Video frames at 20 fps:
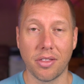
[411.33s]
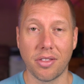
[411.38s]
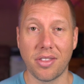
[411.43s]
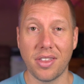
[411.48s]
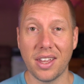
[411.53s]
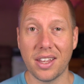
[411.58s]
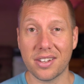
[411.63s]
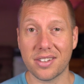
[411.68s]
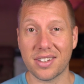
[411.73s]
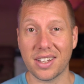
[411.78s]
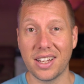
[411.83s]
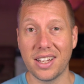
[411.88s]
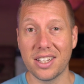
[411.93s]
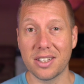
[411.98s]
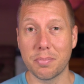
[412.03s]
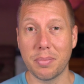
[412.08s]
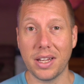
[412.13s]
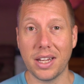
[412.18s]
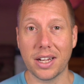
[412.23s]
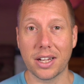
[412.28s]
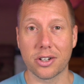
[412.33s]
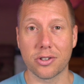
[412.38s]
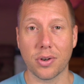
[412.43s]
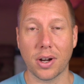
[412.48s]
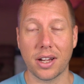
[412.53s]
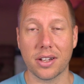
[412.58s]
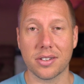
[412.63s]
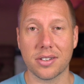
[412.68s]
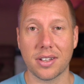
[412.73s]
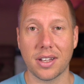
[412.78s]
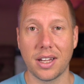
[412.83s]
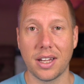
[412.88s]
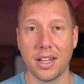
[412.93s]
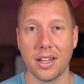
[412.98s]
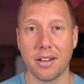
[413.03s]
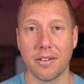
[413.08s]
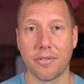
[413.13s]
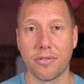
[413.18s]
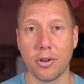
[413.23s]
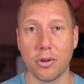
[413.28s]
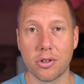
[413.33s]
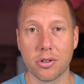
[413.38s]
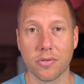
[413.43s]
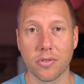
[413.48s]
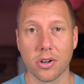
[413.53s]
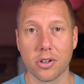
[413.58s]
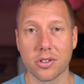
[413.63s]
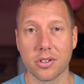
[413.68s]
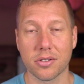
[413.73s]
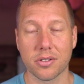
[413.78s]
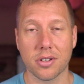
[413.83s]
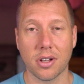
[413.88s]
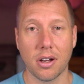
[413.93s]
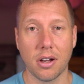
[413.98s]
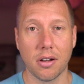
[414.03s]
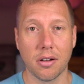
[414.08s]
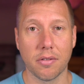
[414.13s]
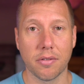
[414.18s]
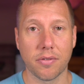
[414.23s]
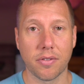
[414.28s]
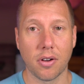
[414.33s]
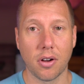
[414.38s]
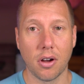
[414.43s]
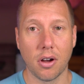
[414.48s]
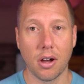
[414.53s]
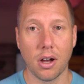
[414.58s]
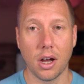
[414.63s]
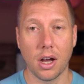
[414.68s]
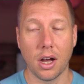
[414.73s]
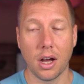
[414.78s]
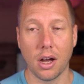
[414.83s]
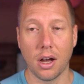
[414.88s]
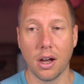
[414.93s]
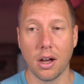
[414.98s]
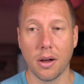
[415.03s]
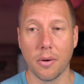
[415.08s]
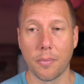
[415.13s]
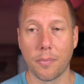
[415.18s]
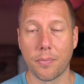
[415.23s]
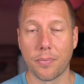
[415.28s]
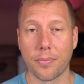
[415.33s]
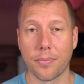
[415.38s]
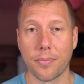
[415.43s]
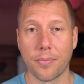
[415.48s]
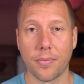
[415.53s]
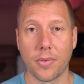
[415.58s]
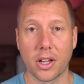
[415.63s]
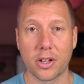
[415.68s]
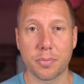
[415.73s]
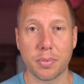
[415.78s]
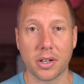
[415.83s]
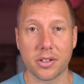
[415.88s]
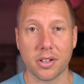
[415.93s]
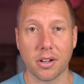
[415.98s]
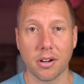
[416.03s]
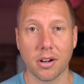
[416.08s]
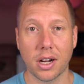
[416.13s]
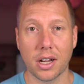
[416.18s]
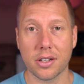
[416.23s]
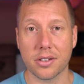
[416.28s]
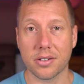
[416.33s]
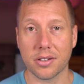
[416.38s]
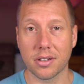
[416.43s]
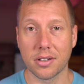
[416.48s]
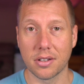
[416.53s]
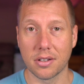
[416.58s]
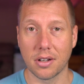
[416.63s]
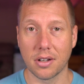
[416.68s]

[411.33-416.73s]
This is being addressed in future versions of ExpressLRS,